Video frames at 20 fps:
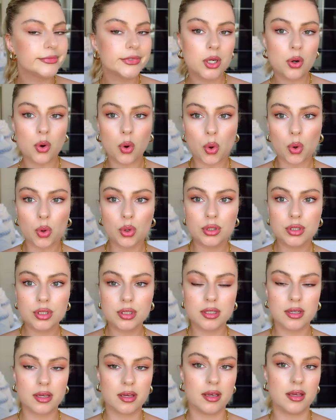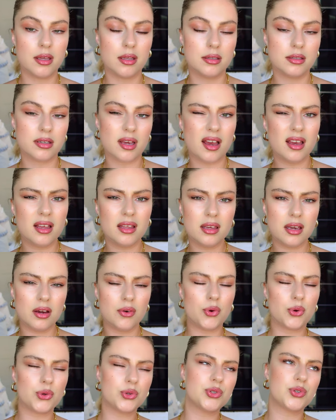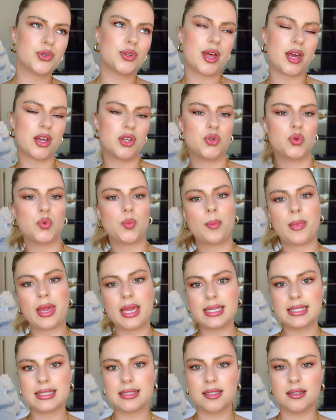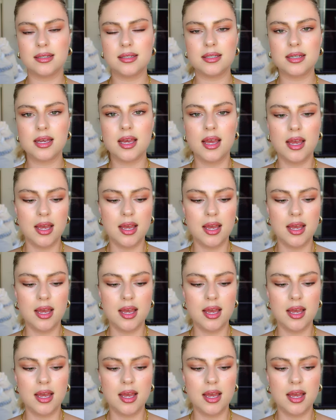gold and I also like to mix it.